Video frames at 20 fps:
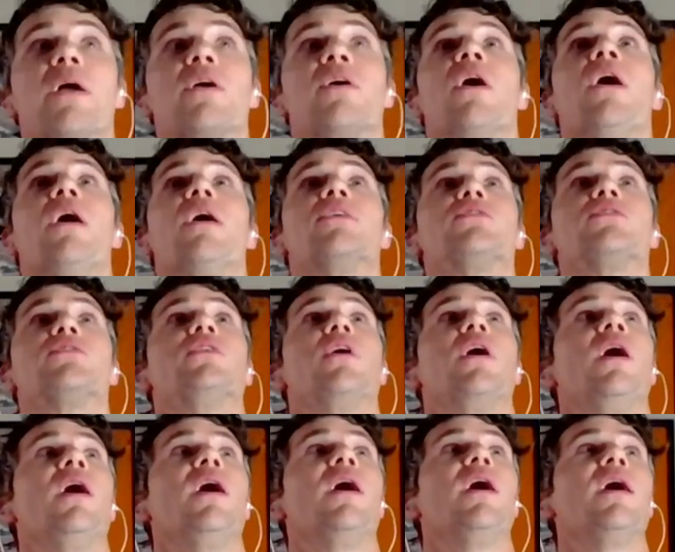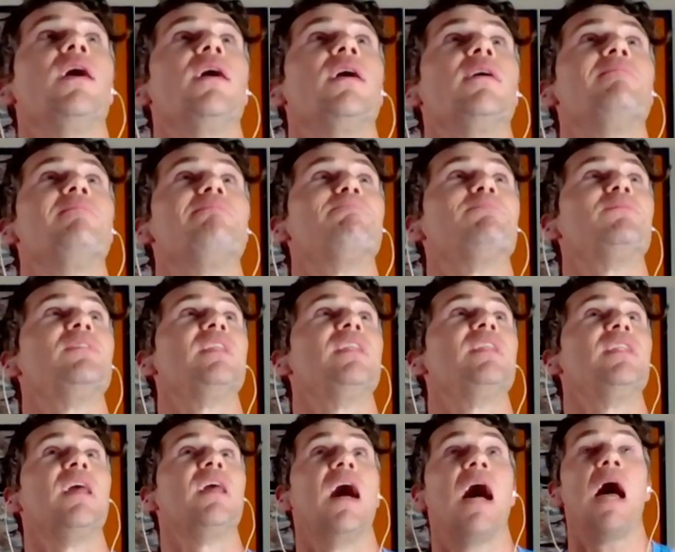gosh um,
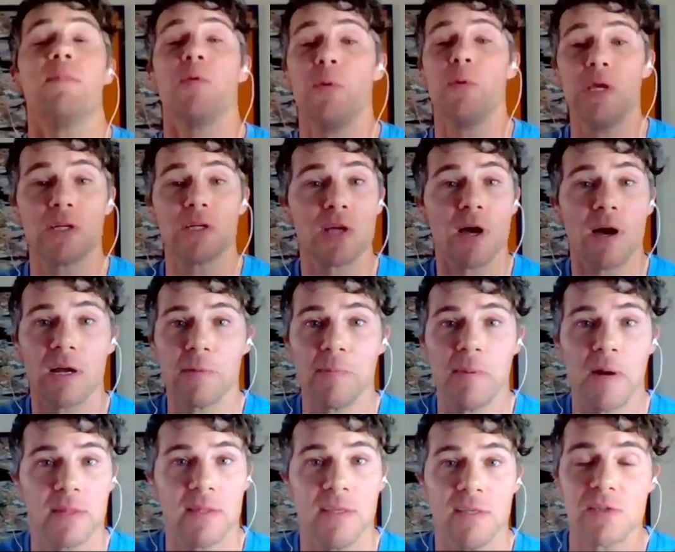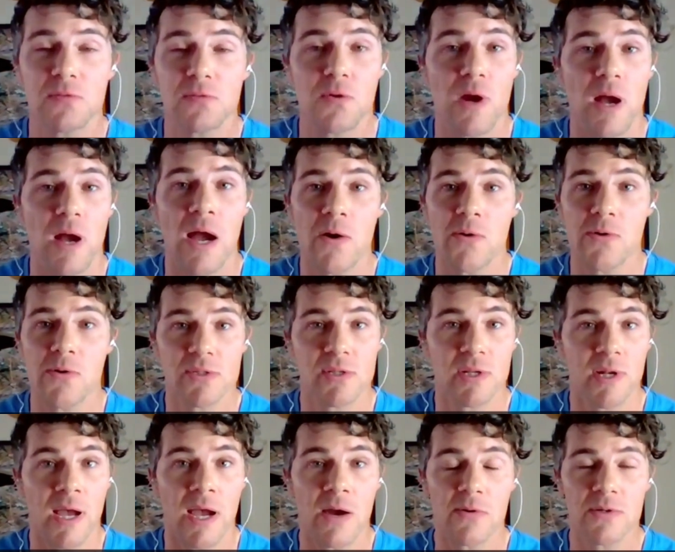i mean we could talk about this for hours
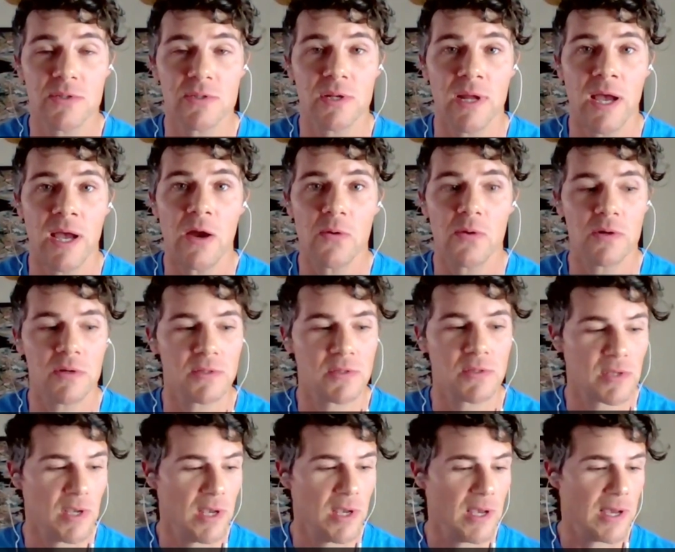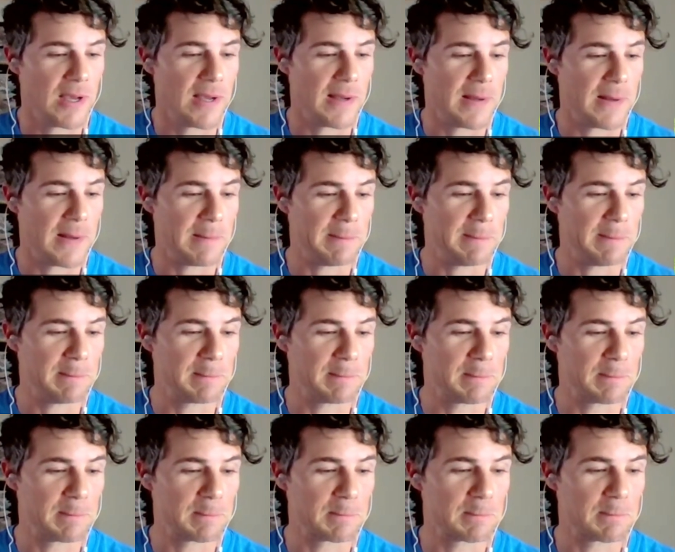and hours and hours um,
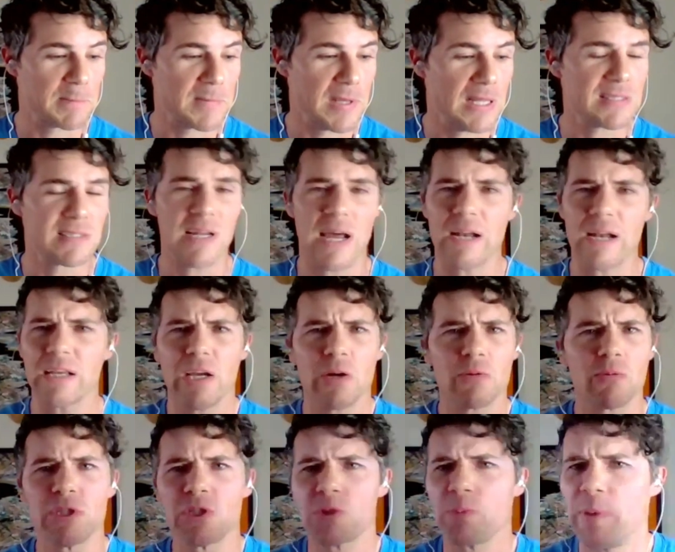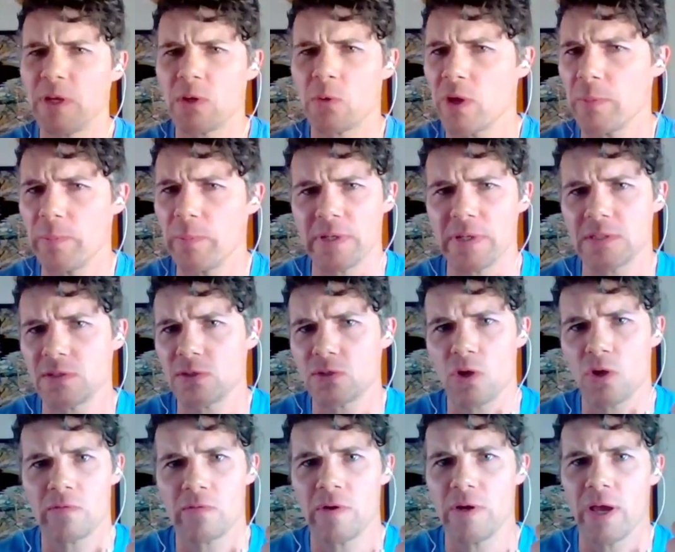it's not a get rich big quick business
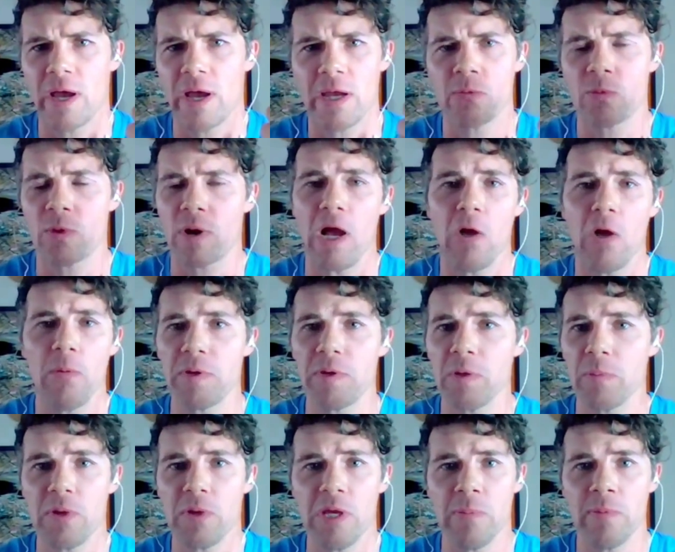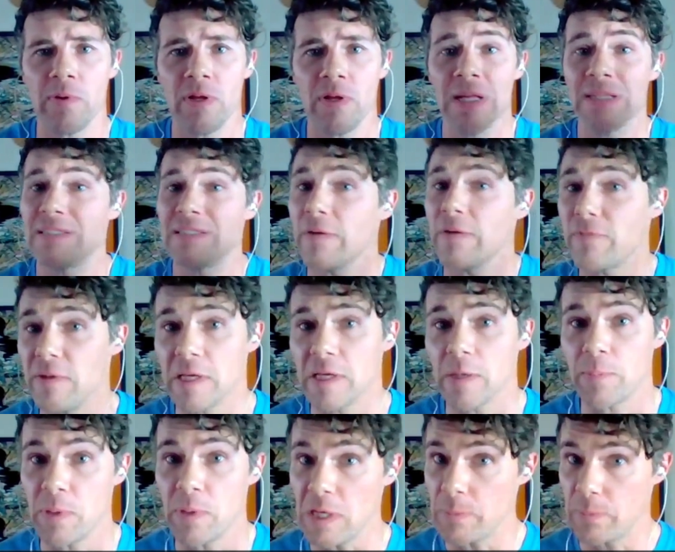overnight. We're helping people. It's definitely a
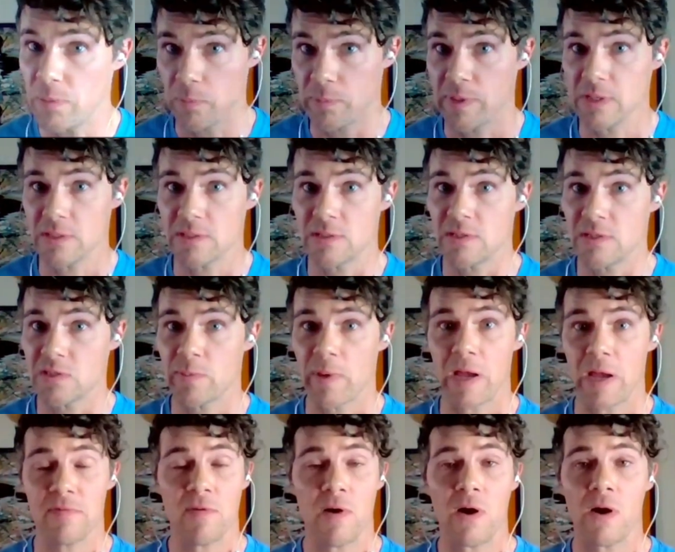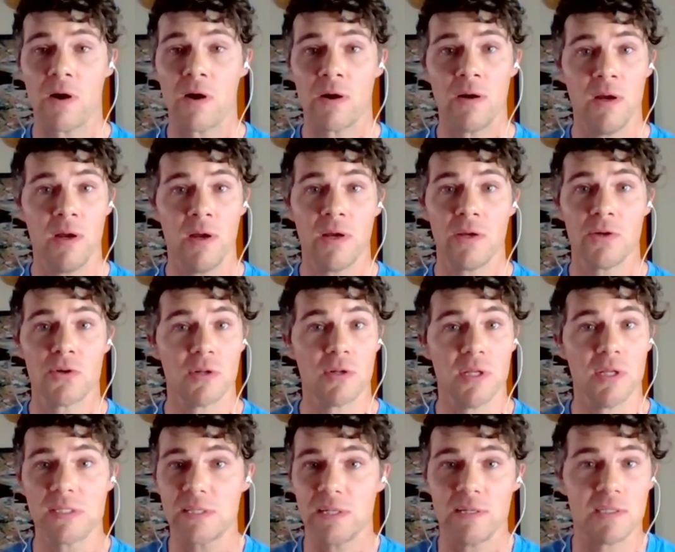people business by far. You're
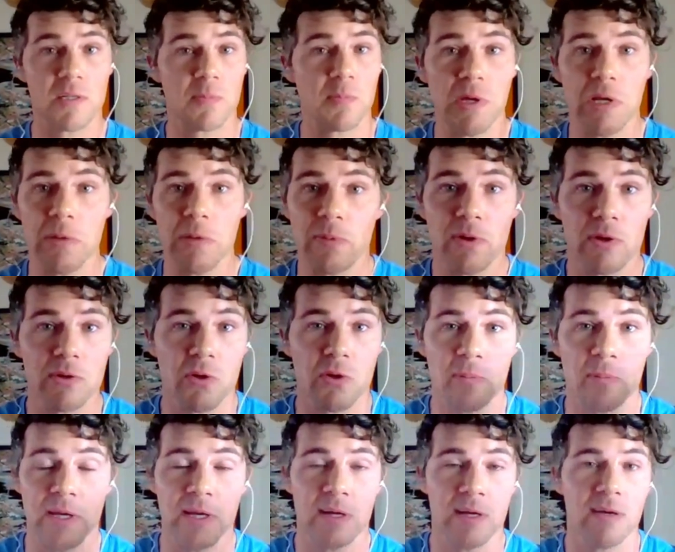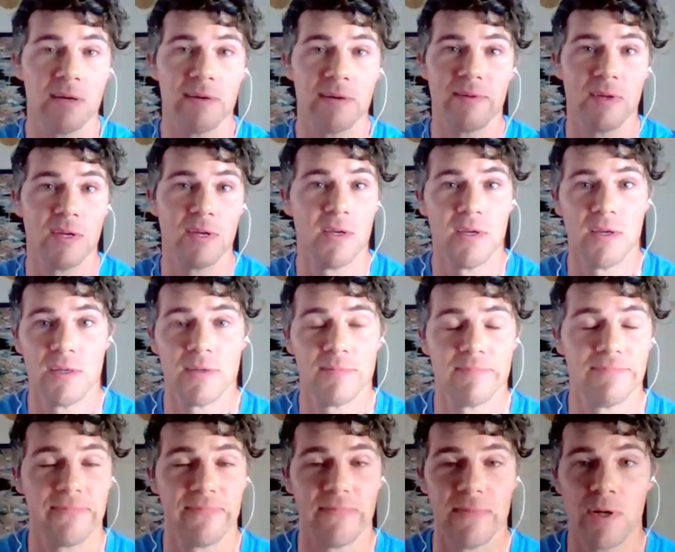listening to people. You're being a,
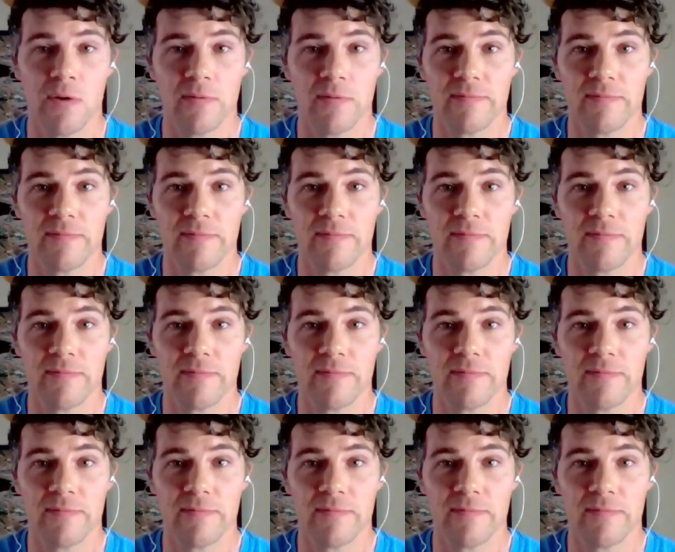you know,